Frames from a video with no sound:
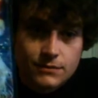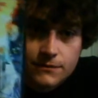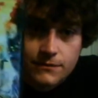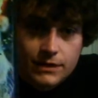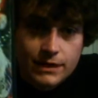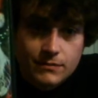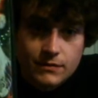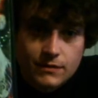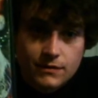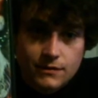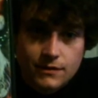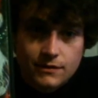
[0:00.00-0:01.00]
probably hear my
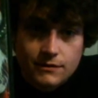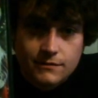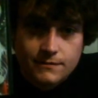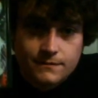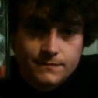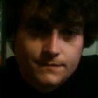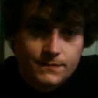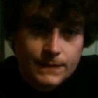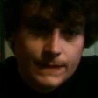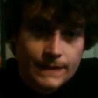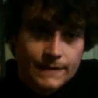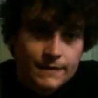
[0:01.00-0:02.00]
thoughts on this in my
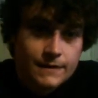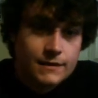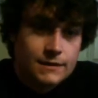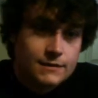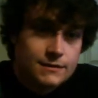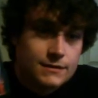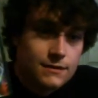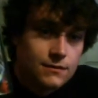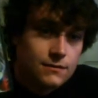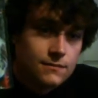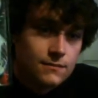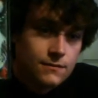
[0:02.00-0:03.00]
Christmas in
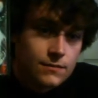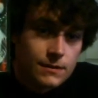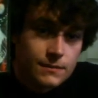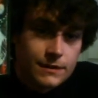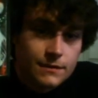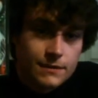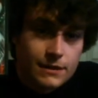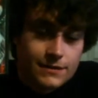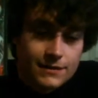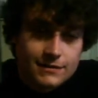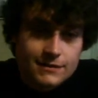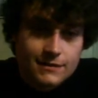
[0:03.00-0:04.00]
July
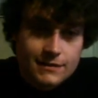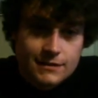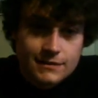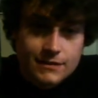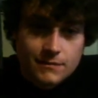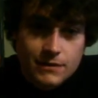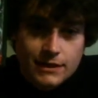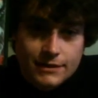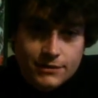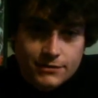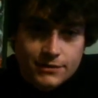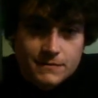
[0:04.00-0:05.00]

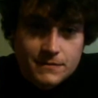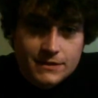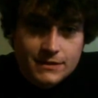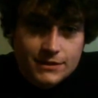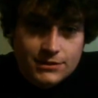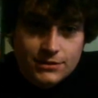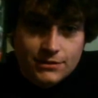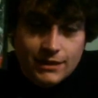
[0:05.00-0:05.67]
series. So